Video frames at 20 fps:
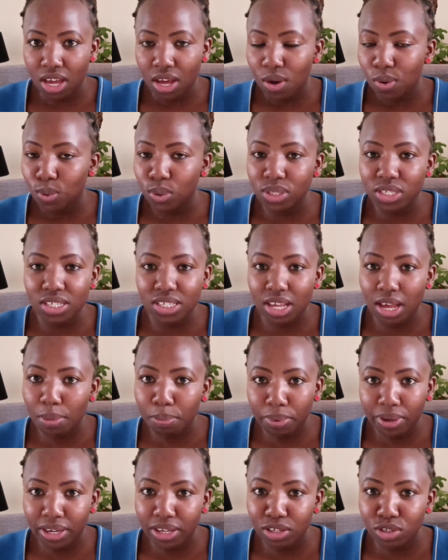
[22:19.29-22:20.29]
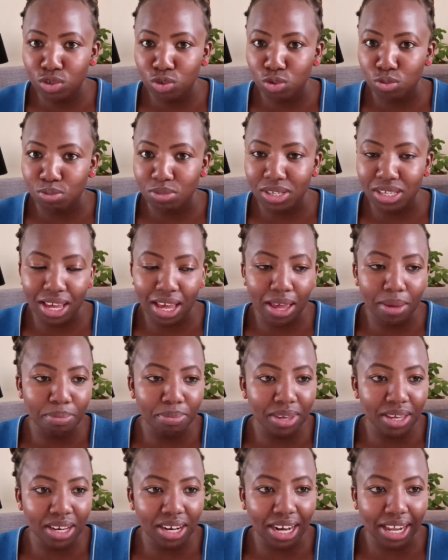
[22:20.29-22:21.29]
What is happening to me? I
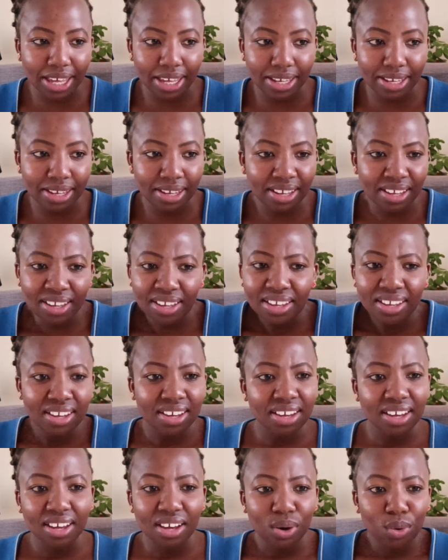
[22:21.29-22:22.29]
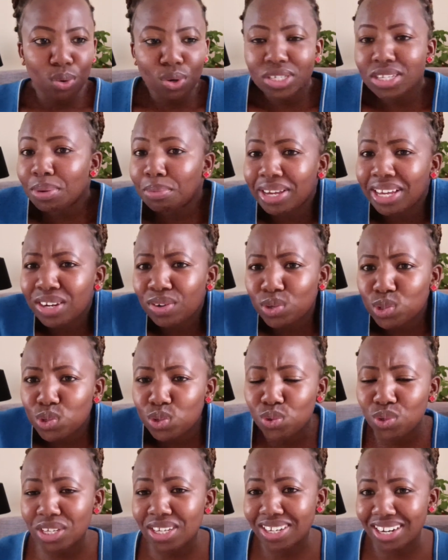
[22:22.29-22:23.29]
mean, like, what am I not
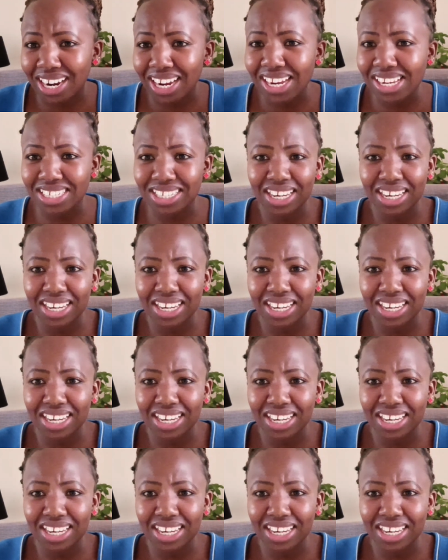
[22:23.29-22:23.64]
doing right?